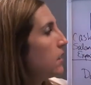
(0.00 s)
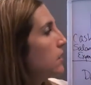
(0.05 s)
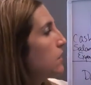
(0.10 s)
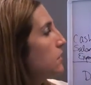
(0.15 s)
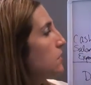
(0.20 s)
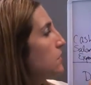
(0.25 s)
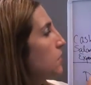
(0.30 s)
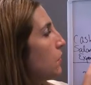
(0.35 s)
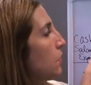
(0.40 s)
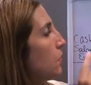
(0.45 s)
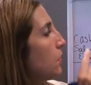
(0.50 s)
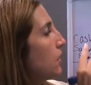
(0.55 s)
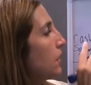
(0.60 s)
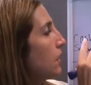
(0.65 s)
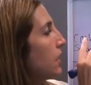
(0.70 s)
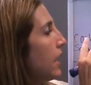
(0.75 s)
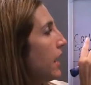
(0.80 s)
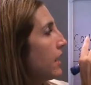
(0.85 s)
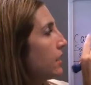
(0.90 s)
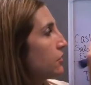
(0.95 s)
So
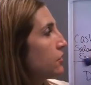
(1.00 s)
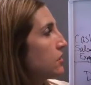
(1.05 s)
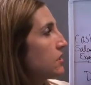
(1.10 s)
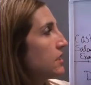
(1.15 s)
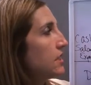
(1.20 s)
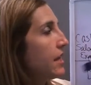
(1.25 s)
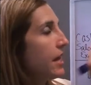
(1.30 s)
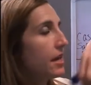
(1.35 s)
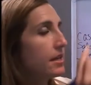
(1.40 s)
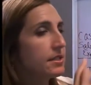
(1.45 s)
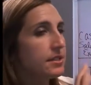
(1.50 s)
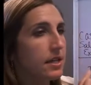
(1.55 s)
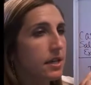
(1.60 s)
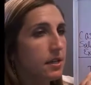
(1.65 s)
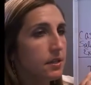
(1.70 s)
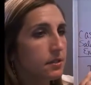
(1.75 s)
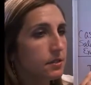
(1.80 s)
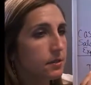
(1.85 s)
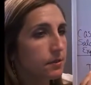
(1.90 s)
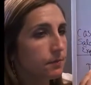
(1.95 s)
cash is an
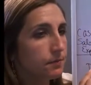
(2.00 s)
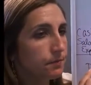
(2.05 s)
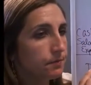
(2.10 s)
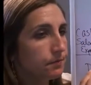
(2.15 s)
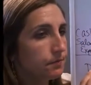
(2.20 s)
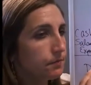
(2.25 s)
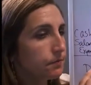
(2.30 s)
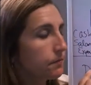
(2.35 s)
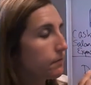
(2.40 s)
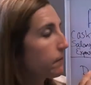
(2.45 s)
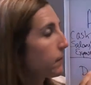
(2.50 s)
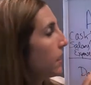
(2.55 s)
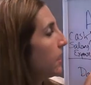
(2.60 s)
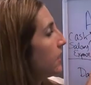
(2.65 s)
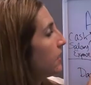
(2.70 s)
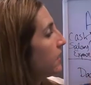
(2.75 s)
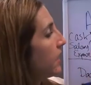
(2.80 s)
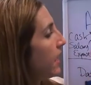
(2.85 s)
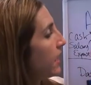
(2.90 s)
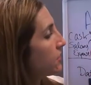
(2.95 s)
asset
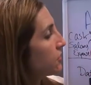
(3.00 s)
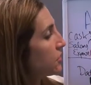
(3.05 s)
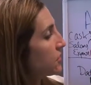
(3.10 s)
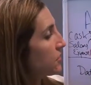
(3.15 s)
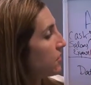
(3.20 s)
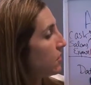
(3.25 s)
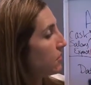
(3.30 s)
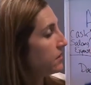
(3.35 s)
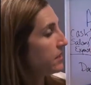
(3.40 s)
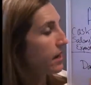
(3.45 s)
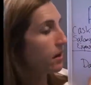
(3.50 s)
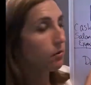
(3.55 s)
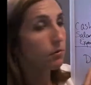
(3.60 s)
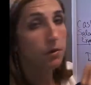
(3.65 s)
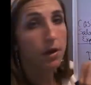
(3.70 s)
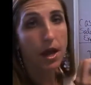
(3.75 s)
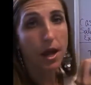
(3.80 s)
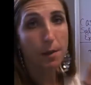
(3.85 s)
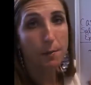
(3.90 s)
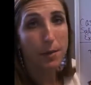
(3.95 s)
and cash has gone down.
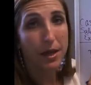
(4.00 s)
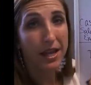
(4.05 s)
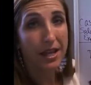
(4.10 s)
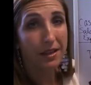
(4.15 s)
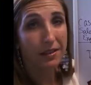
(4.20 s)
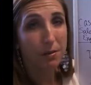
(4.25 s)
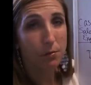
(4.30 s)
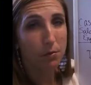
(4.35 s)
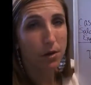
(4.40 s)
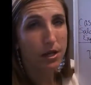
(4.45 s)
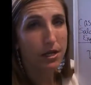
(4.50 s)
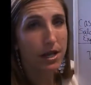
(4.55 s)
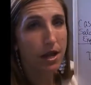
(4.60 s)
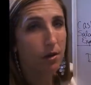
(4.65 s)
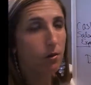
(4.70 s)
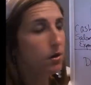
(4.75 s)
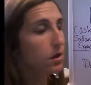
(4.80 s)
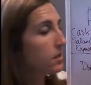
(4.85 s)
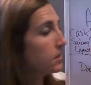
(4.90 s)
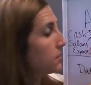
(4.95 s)
I'm paying them right
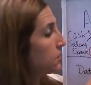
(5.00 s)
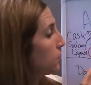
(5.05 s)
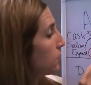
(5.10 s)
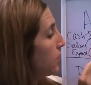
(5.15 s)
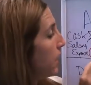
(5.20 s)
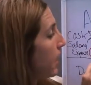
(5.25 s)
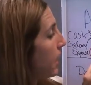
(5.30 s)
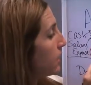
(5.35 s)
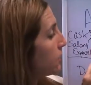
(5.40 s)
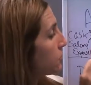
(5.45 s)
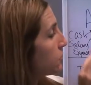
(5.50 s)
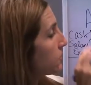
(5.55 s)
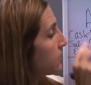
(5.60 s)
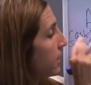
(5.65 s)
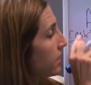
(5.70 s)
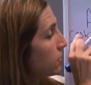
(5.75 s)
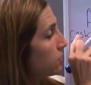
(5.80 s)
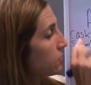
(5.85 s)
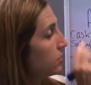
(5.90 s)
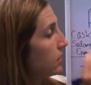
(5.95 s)
now. So cash is
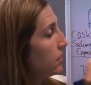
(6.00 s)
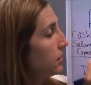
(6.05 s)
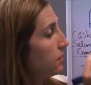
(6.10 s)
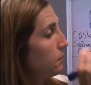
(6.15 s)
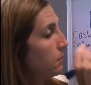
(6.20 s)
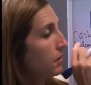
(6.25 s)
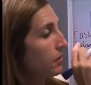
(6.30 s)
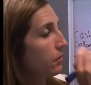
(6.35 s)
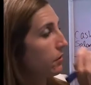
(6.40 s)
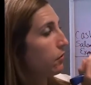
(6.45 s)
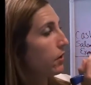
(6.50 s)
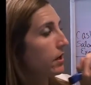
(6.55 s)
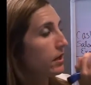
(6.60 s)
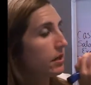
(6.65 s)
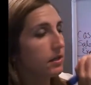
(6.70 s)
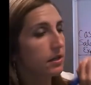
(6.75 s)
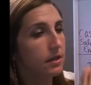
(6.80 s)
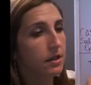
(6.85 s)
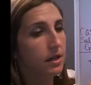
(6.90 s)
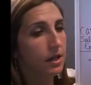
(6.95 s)
actually going to be the
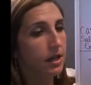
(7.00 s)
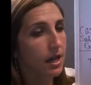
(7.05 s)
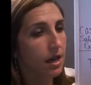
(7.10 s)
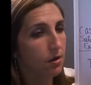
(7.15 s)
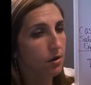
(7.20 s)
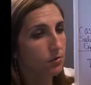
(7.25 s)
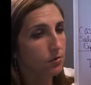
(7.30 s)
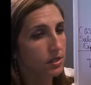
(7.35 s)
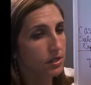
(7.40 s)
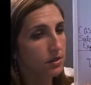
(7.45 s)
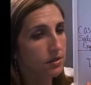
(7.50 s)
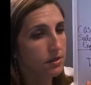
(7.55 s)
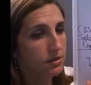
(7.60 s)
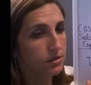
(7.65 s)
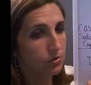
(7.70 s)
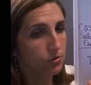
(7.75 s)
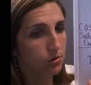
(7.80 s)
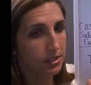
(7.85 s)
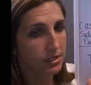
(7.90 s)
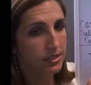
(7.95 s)
credited account in this
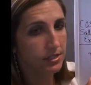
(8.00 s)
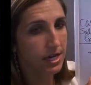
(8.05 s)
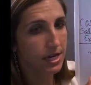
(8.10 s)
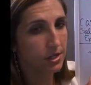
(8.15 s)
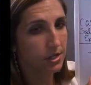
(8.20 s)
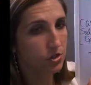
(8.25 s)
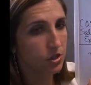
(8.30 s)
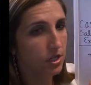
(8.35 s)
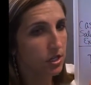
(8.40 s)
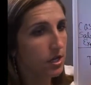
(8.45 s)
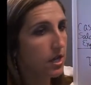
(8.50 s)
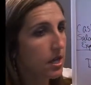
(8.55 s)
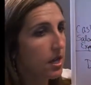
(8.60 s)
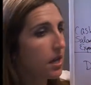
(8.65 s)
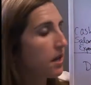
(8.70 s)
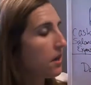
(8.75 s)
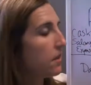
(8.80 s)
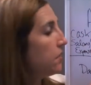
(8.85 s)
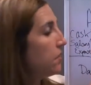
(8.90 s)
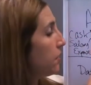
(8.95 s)
transaction.
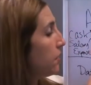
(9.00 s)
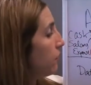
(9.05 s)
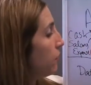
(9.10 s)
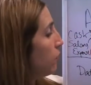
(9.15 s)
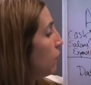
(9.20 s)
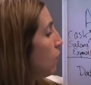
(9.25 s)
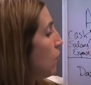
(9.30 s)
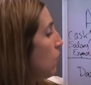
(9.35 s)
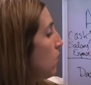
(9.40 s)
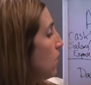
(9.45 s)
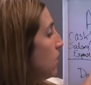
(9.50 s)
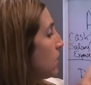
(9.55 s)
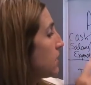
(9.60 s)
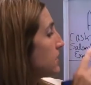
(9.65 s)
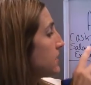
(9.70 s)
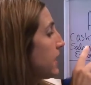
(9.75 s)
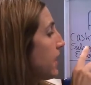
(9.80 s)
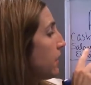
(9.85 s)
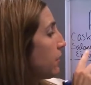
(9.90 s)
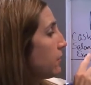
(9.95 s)
Therefore,
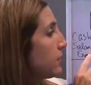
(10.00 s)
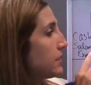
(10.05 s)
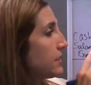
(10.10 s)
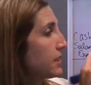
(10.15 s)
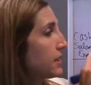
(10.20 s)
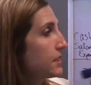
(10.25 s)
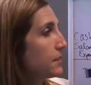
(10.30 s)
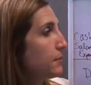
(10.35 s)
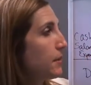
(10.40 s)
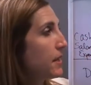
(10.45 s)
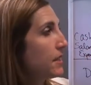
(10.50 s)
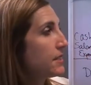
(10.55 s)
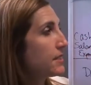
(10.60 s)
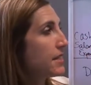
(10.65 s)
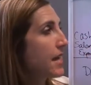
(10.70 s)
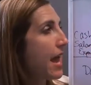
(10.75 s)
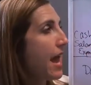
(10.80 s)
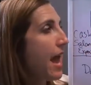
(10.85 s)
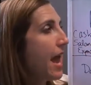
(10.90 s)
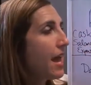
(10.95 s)
salaries expense
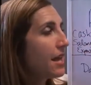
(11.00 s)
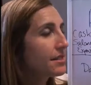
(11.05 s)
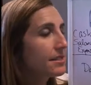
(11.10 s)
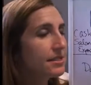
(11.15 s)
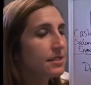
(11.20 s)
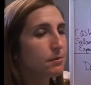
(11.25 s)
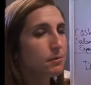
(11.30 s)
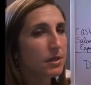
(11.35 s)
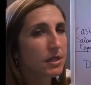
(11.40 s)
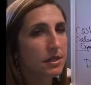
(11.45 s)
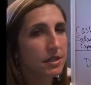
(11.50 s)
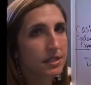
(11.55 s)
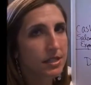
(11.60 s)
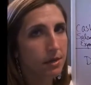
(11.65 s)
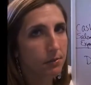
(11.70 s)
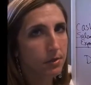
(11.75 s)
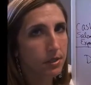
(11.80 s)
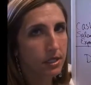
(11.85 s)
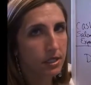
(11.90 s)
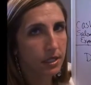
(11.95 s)
has to be the
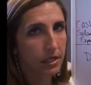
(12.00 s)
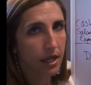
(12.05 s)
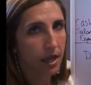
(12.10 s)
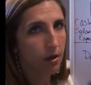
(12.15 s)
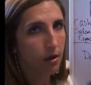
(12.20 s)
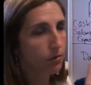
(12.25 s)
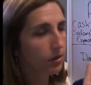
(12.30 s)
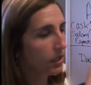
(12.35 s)
debited account.